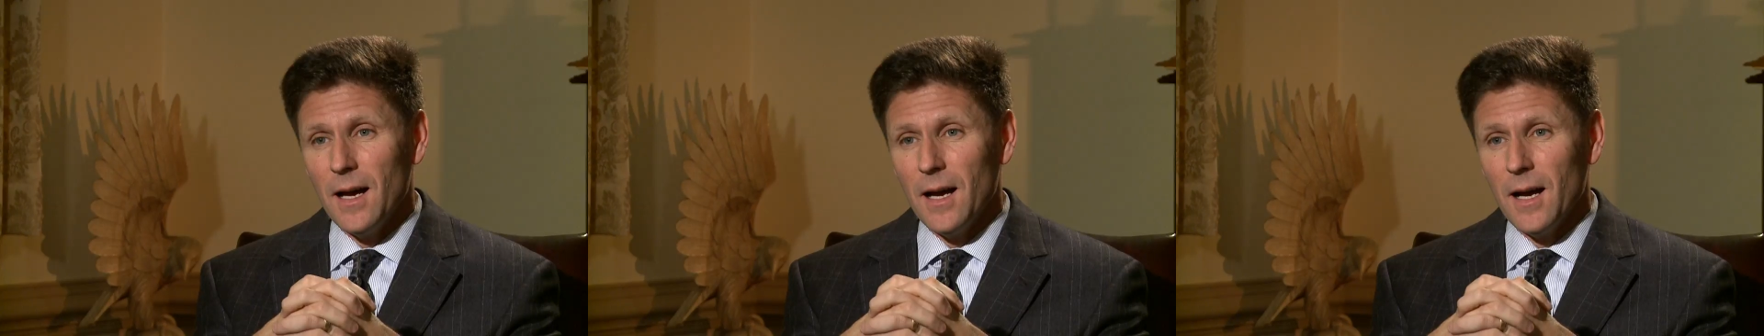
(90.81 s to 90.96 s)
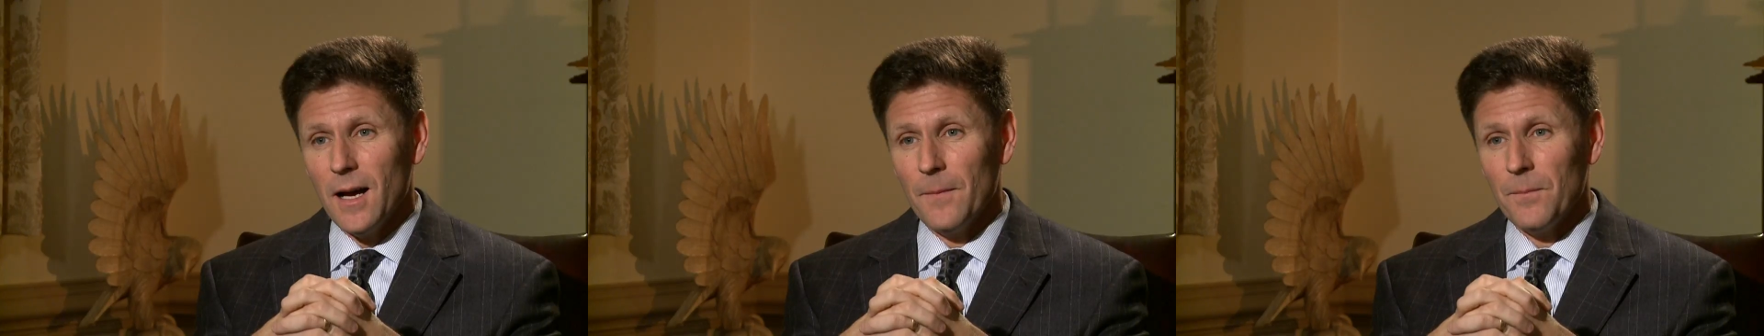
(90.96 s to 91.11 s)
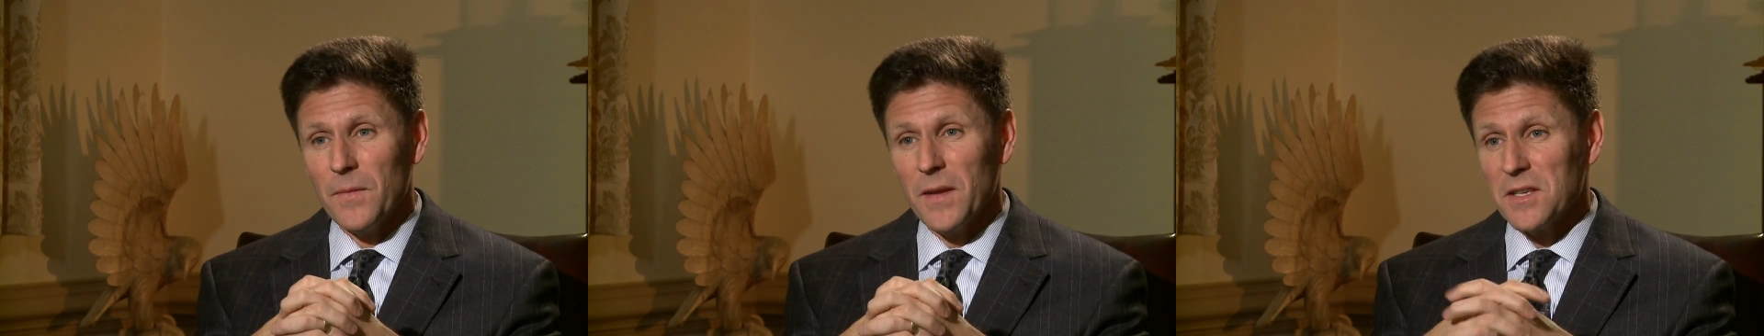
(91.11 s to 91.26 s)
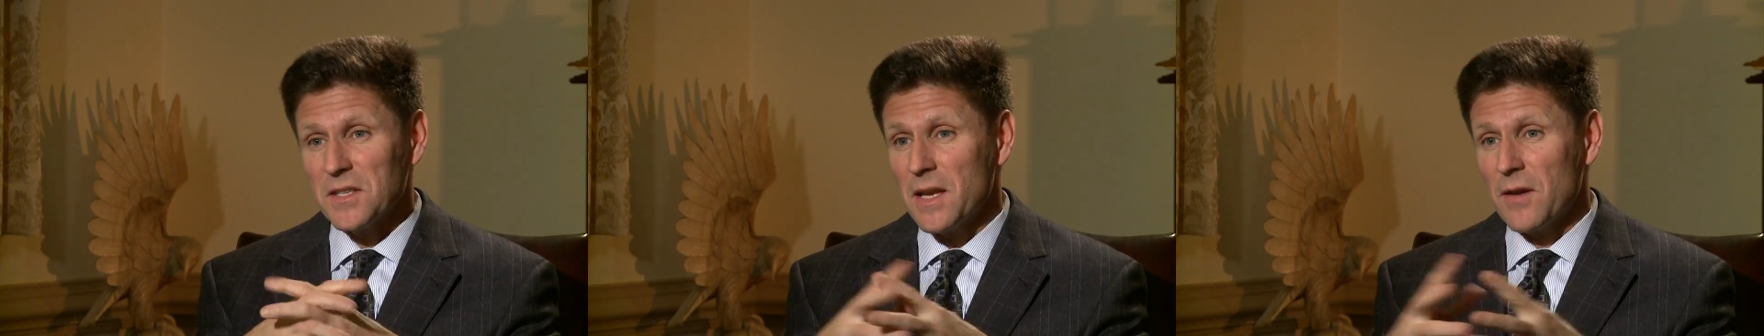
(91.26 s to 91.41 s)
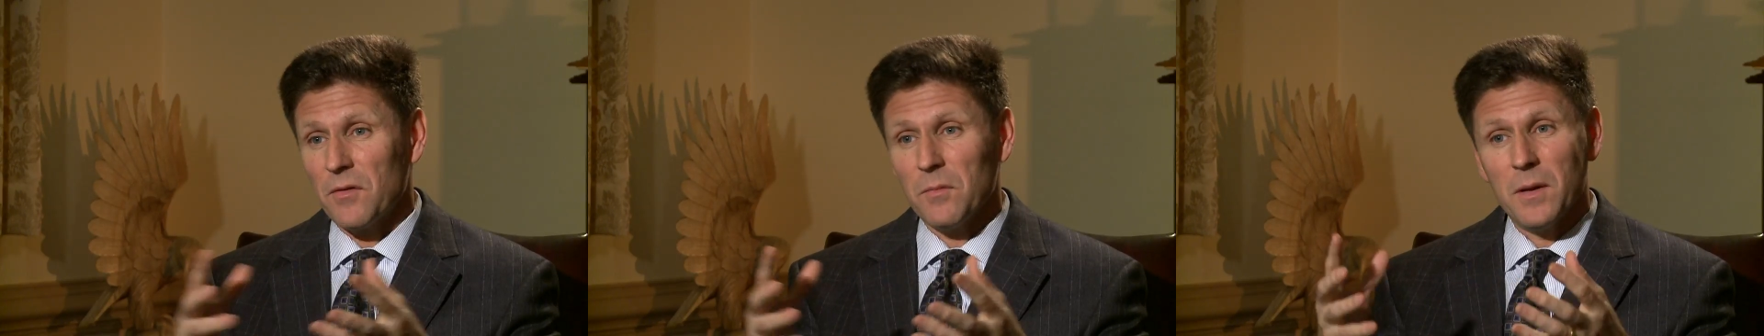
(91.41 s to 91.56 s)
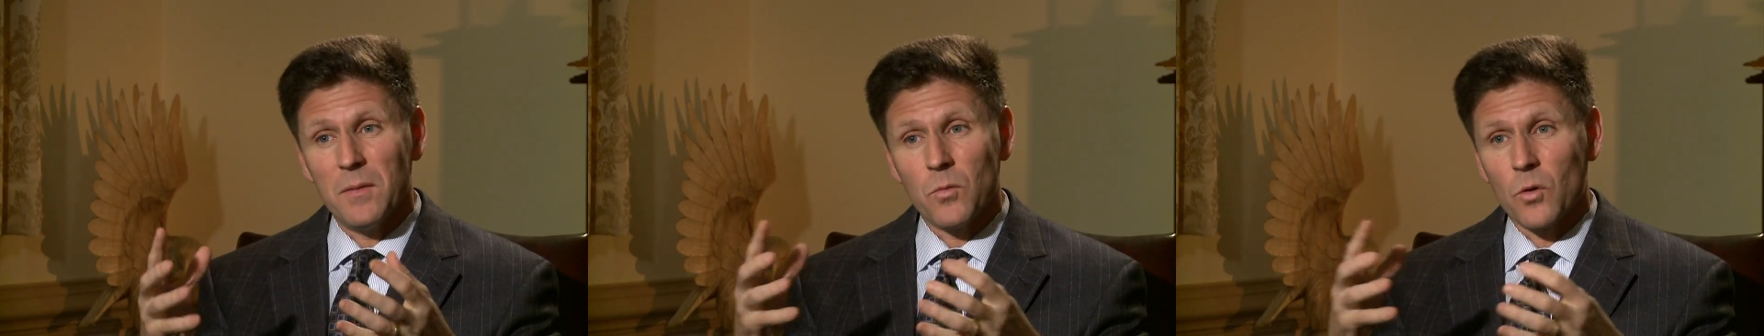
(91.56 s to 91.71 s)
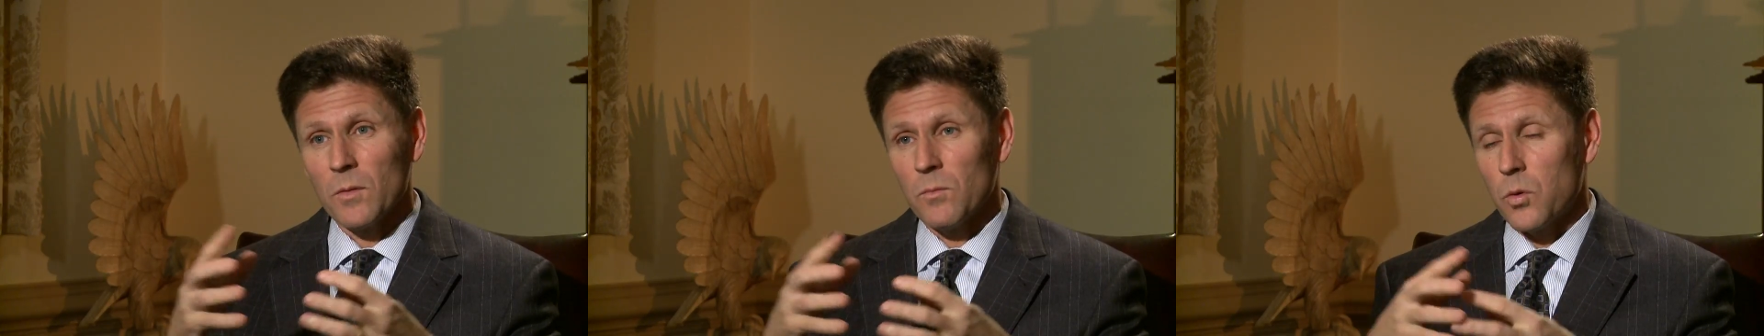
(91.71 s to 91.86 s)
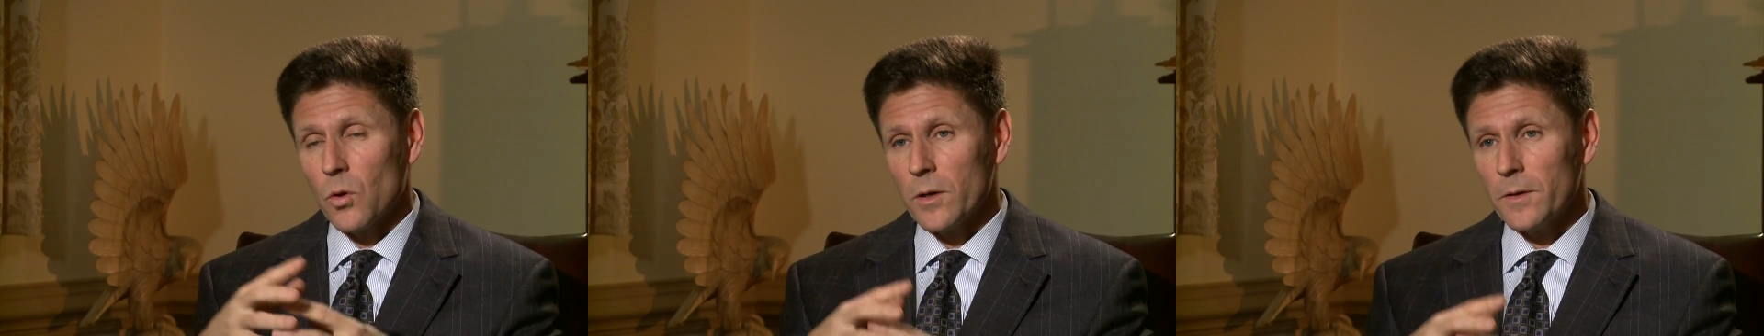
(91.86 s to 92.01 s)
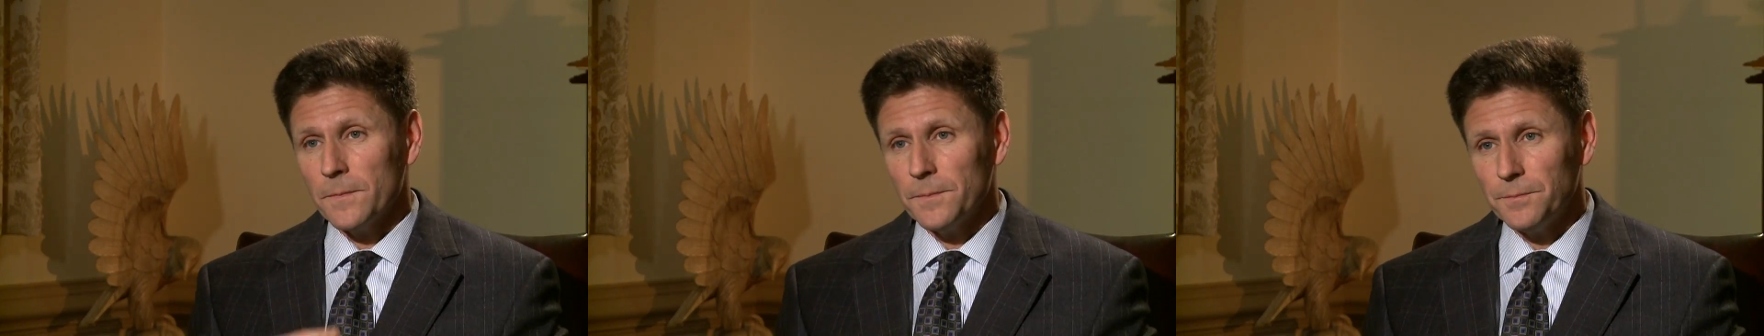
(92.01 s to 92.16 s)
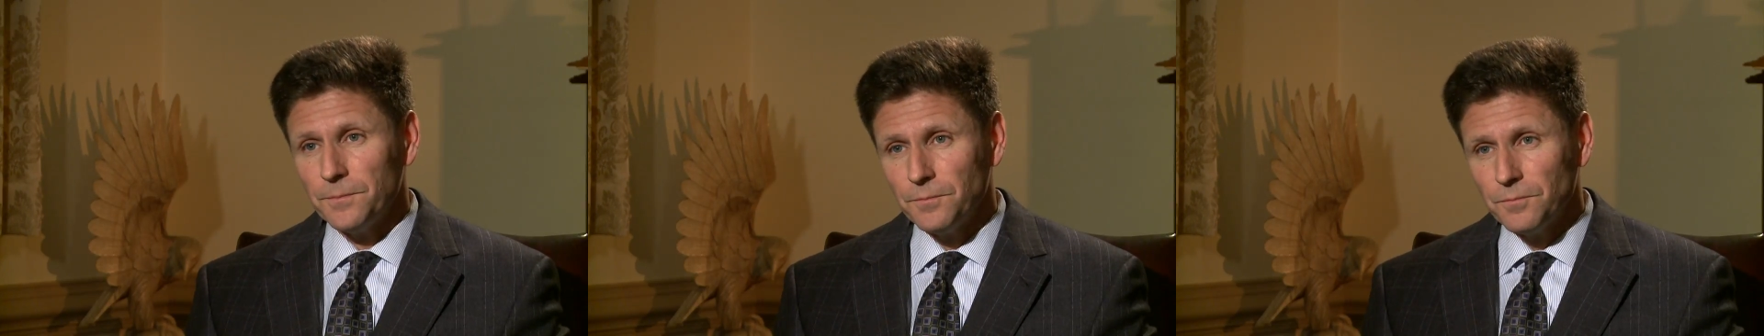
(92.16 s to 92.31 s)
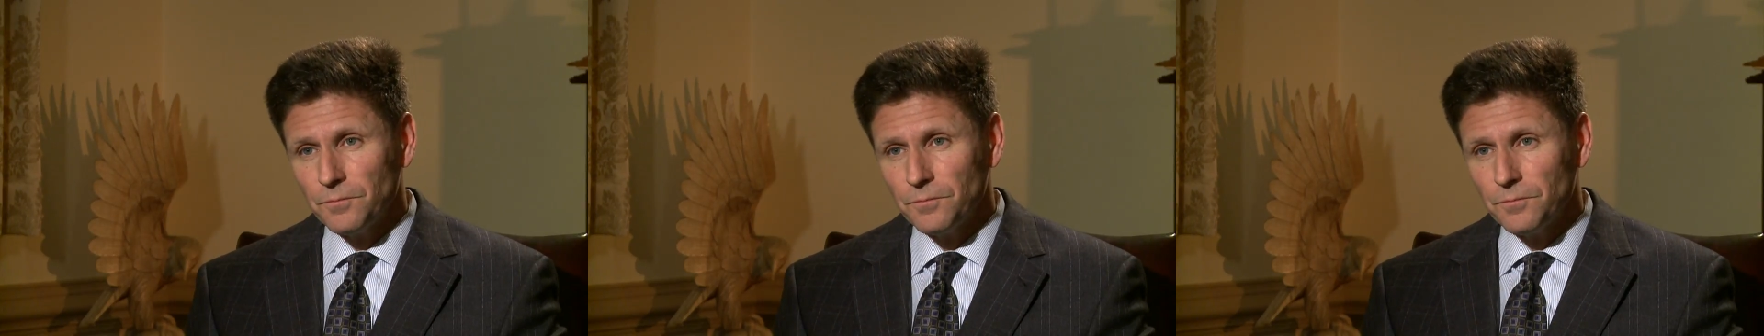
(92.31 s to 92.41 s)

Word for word: um, has never been more important.